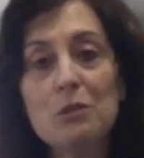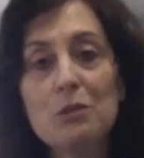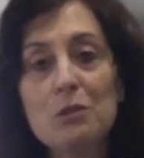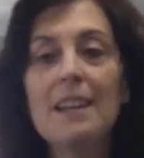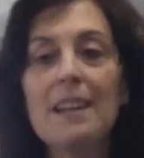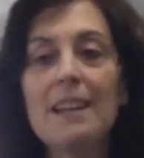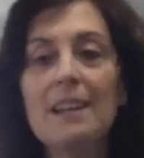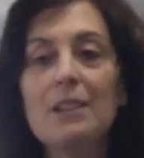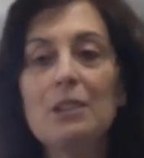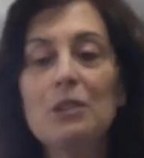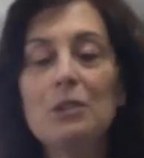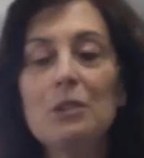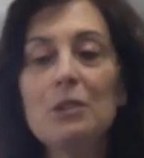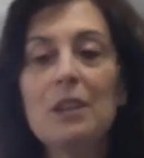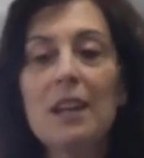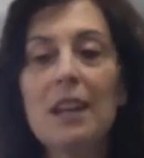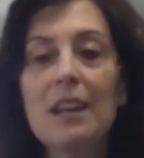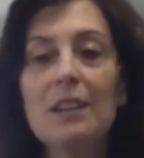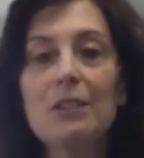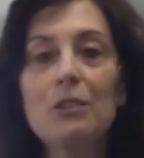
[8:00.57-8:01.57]
you
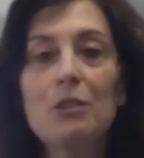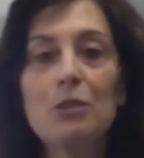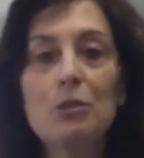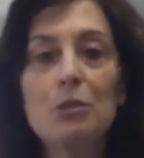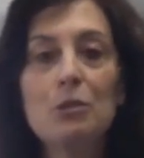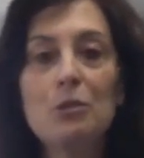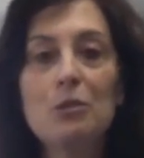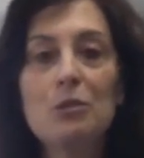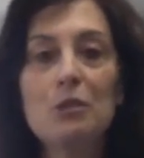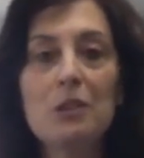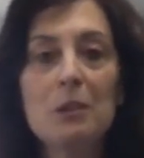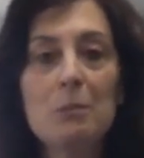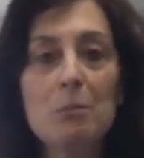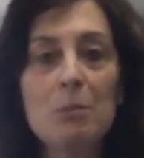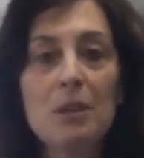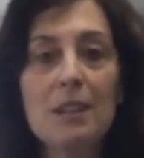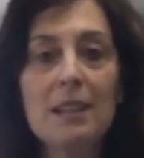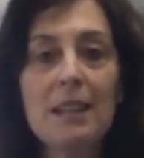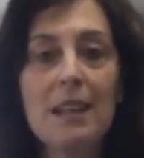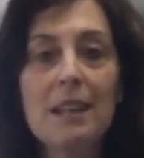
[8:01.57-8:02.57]
can
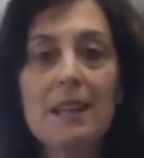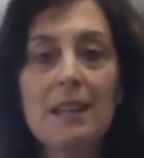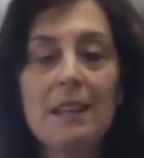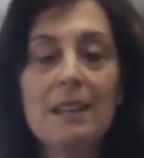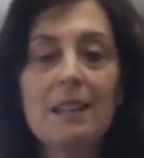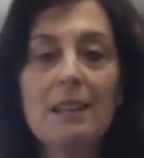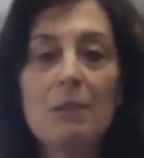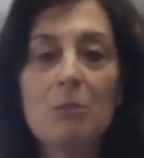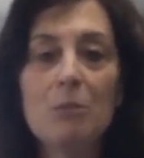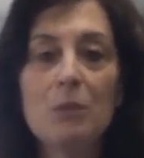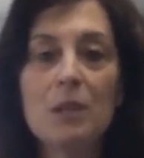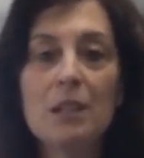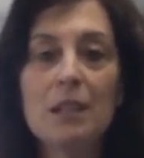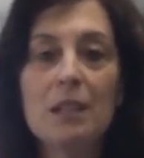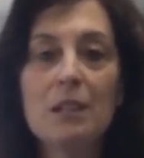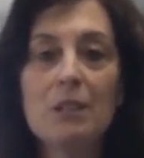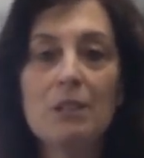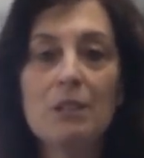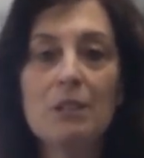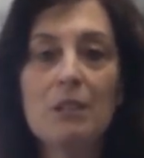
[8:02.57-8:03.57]
bring that in and we
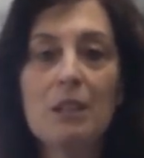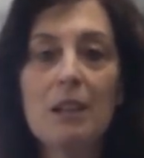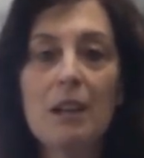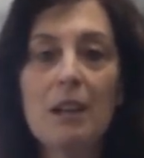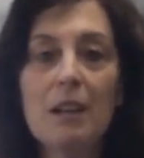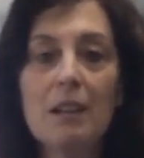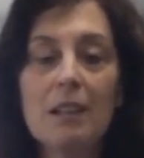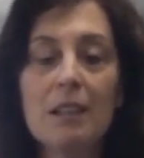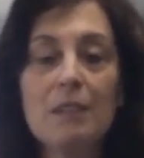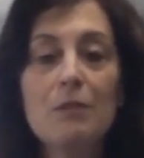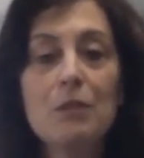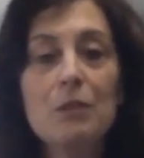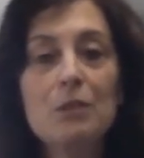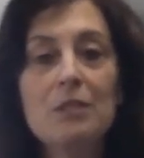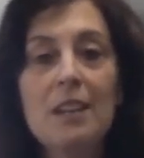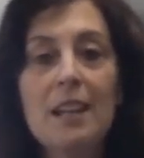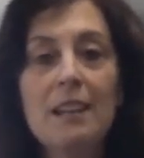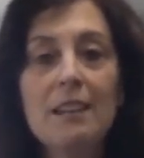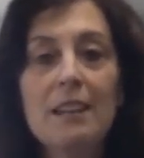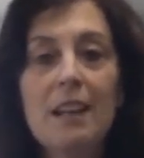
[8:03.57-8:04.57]
can give you
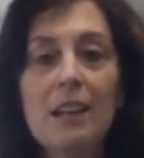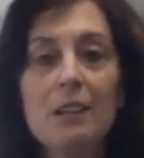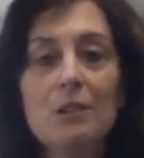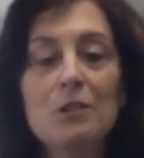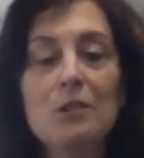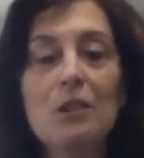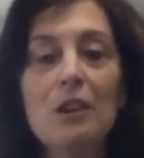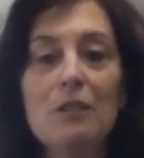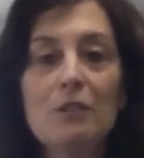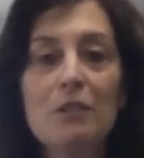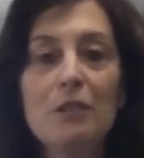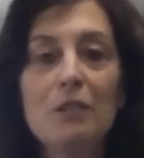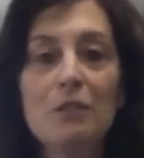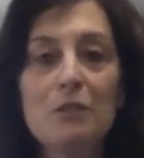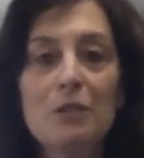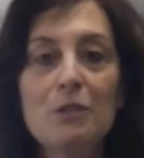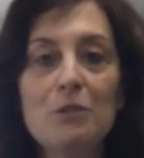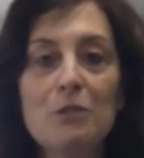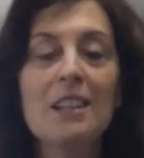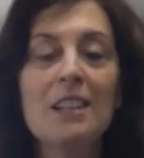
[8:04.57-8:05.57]
$10 off on a
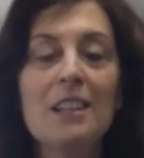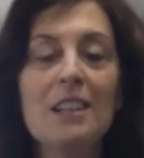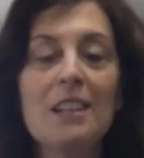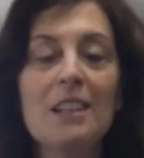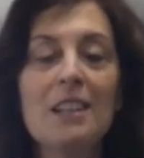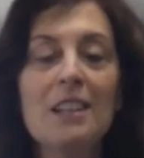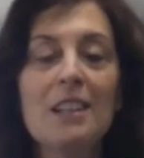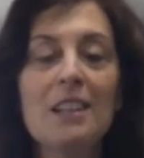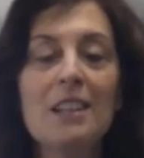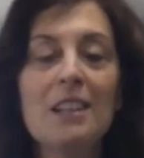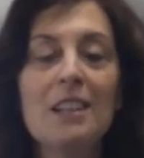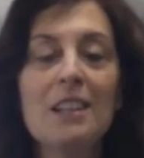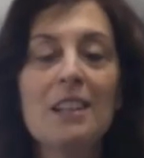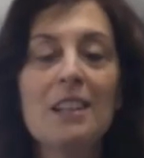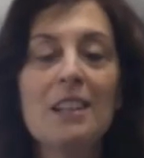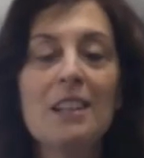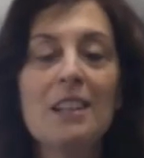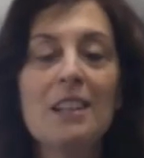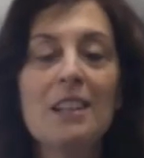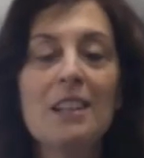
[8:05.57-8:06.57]
future massage.
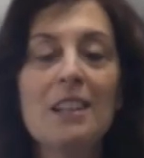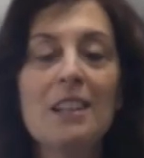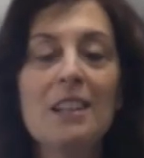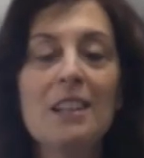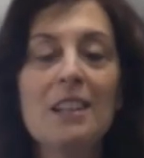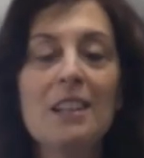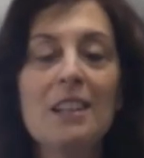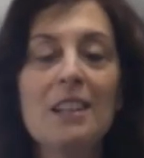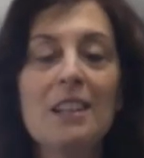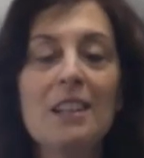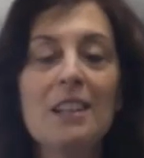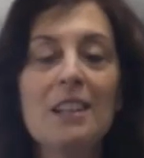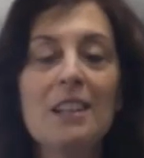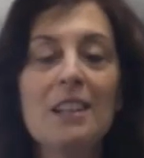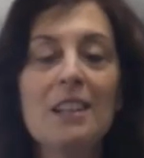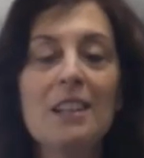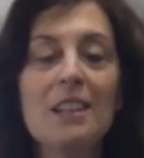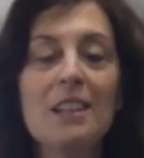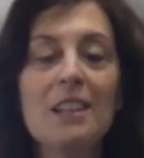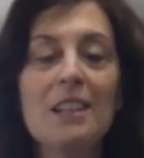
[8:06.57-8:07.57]
So thanks
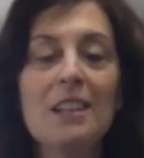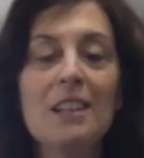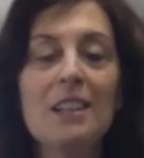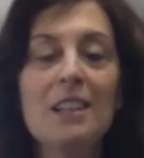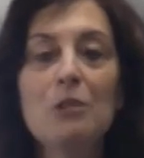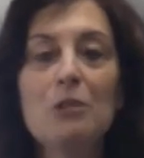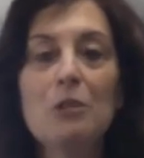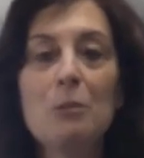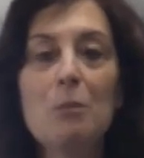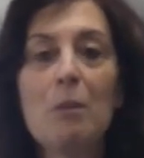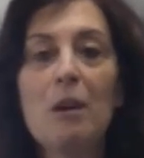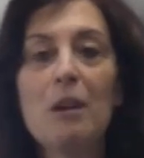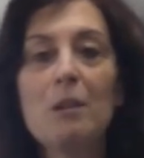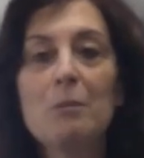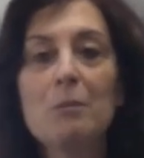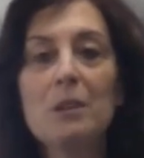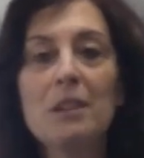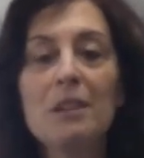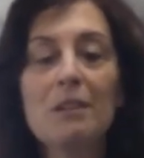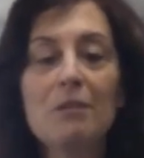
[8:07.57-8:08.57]
again to Hilliard
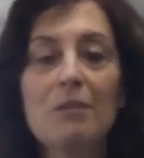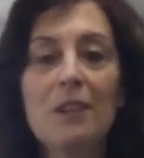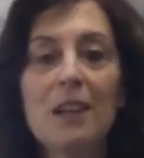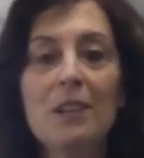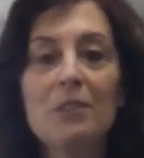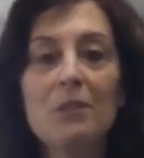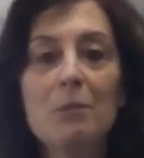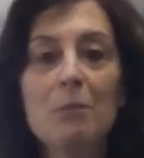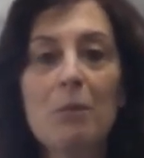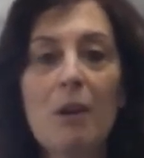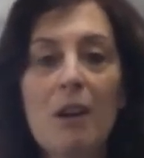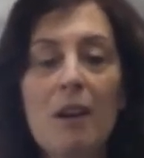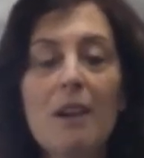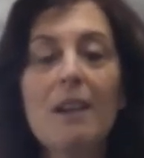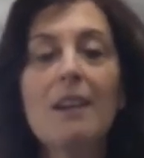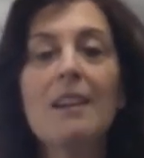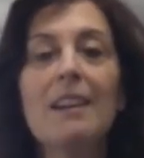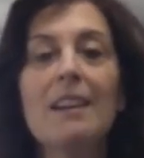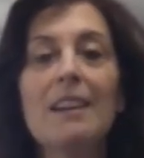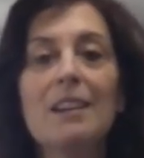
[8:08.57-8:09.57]
Department of Rex and Park
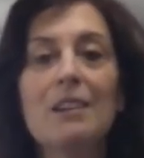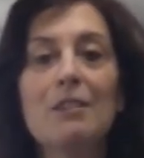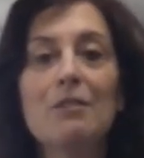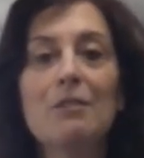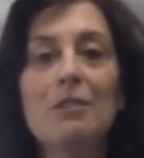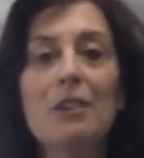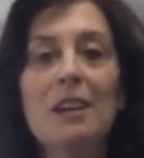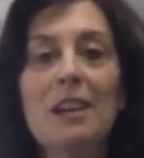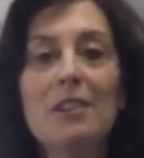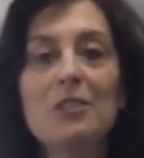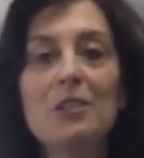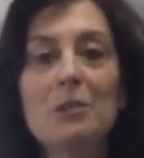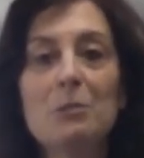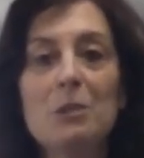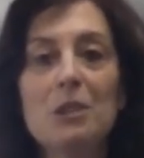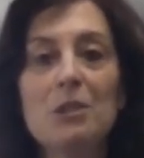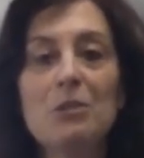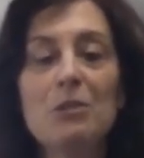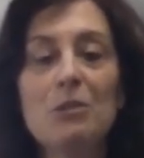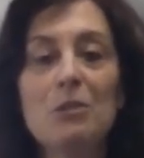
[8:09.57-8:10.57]
for asking me
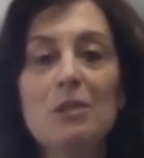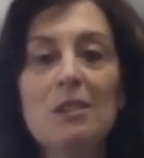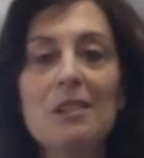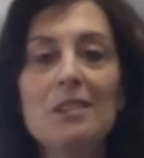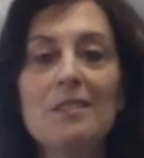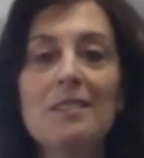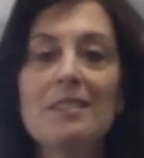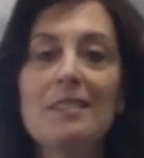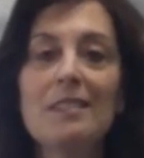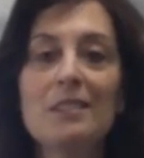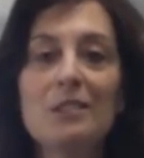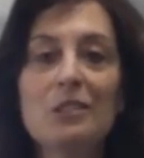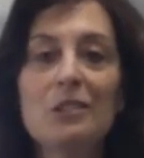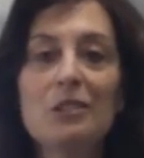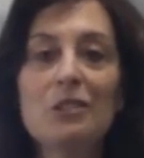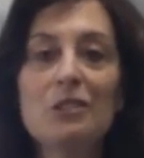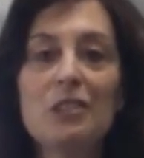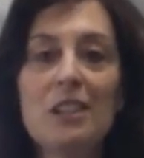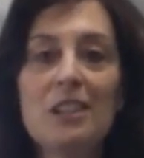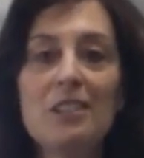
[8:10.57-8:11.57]
to do this. And this is
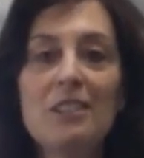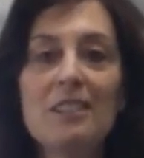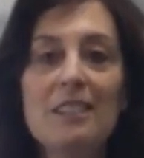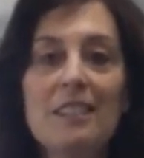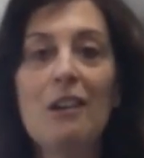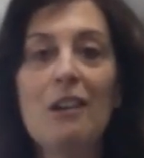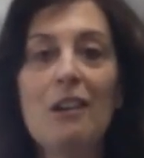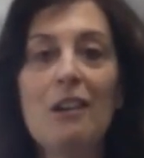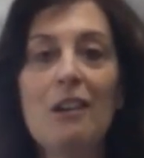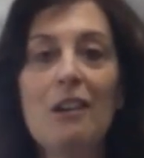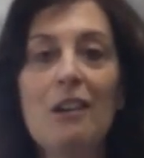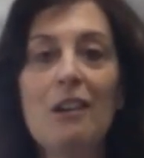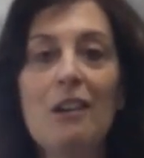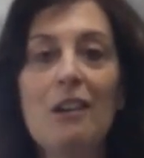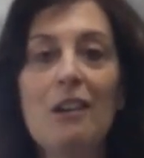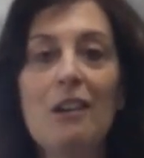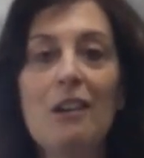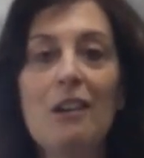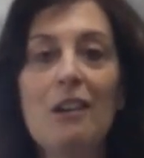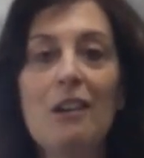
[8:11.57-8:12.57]
Sharon Dean
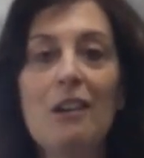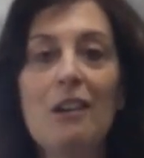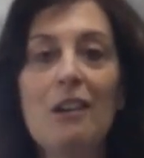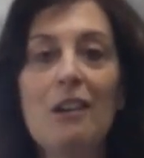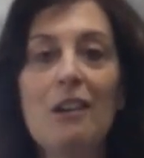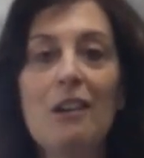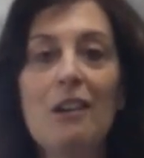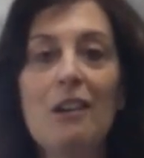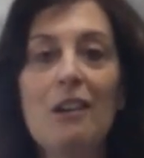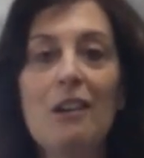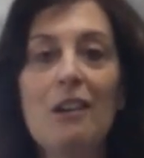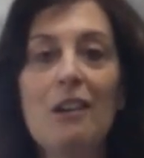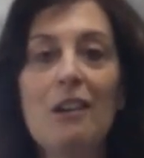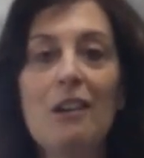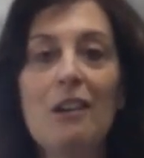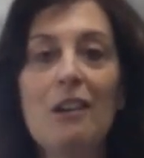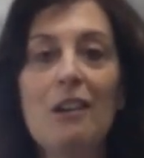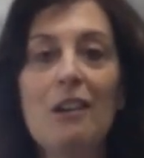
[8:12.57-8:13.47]
signing off. Thank you.